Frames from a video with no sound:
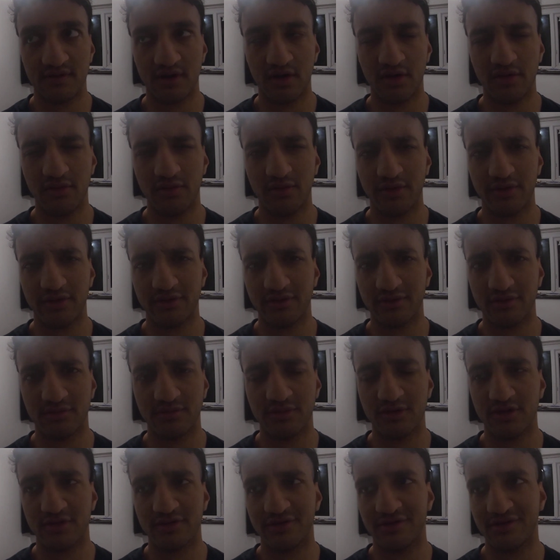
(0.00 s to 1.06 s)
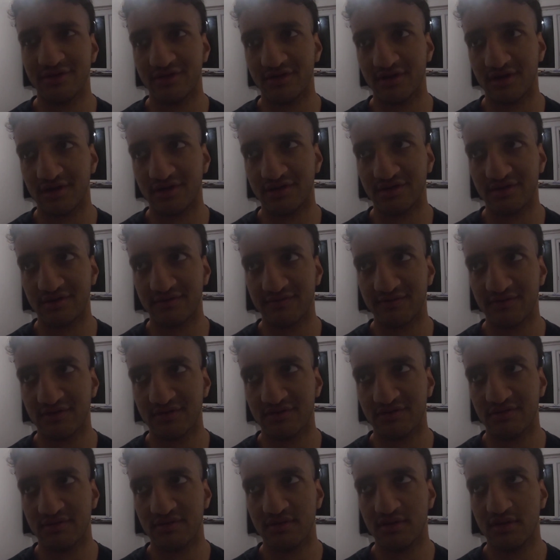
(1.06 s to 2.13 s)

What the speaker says: I don't know what other abilities it has, I think.